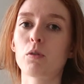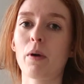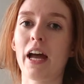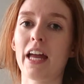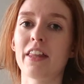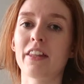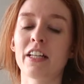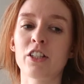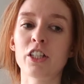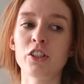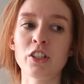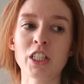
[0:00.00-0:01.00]
away. Then
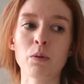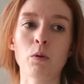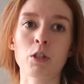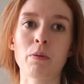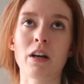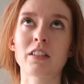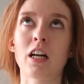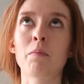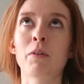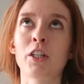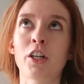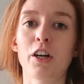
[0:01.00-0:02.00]
as soon as I walked away, I was like,
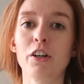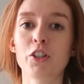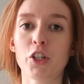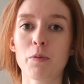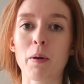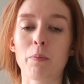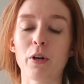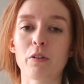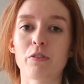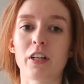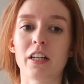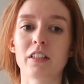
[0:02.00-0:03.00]
I'm going to go and show my
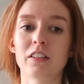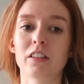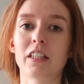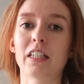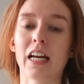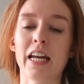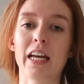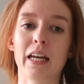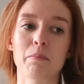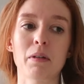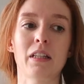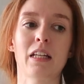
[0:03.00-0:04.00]
boyfriend, get
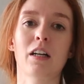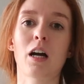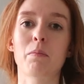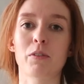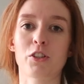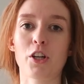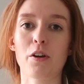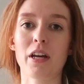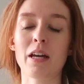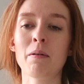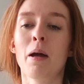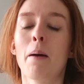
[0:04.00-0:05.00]
him, and then come and show
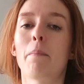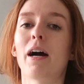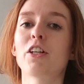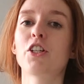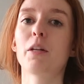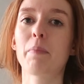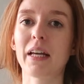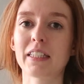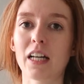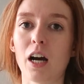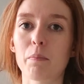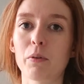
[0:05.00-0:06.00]
him. But I should have picked
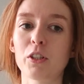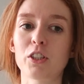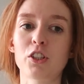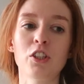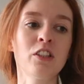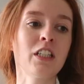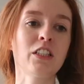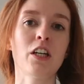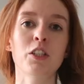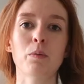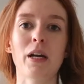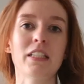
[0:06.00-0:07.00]
it up, because as soon as I
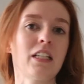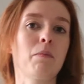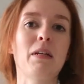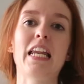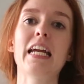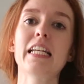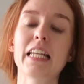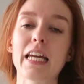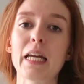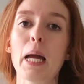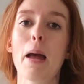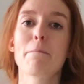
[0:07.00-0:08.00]
turned away, some
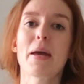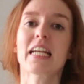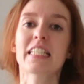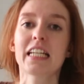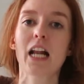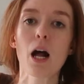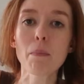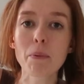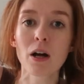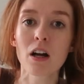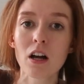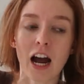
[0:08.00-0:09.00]
lady picked it up.
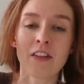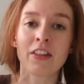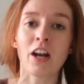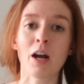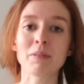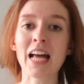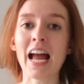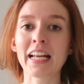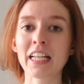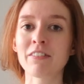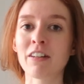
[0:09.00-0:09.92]
And then I was hanging